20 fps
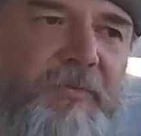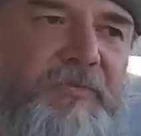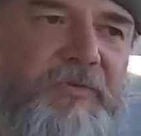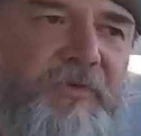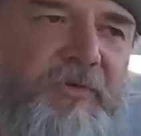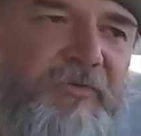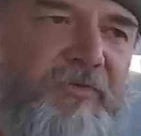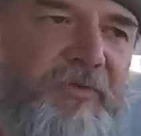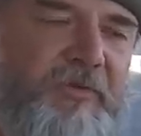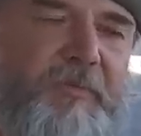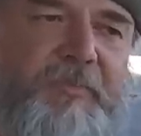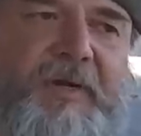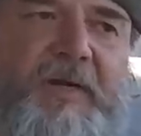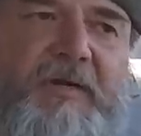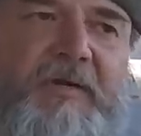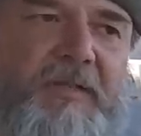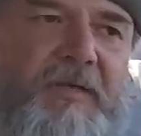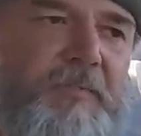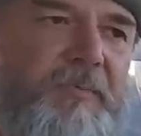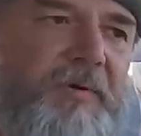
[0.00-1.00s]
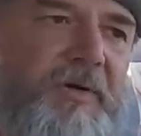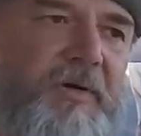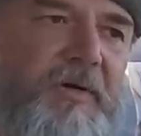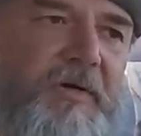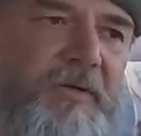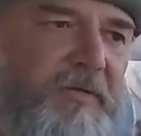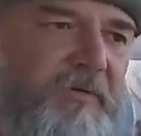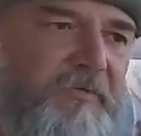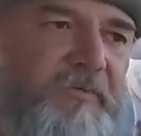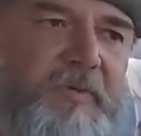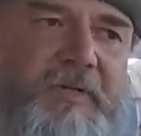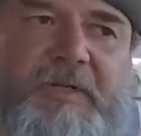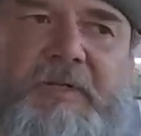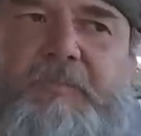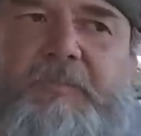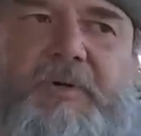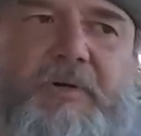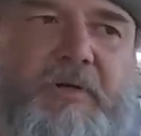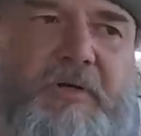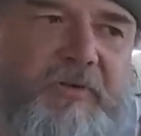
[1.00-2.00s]
so you can still parallel park. It'll fit in.
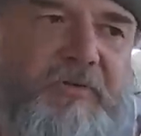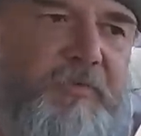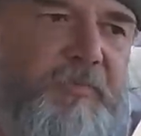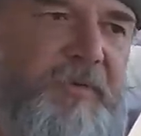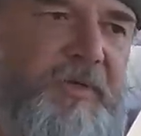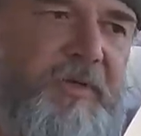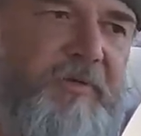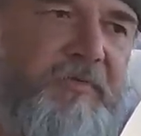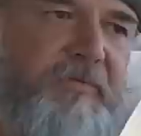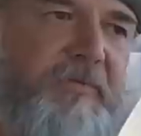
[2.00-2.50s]
You can still space. park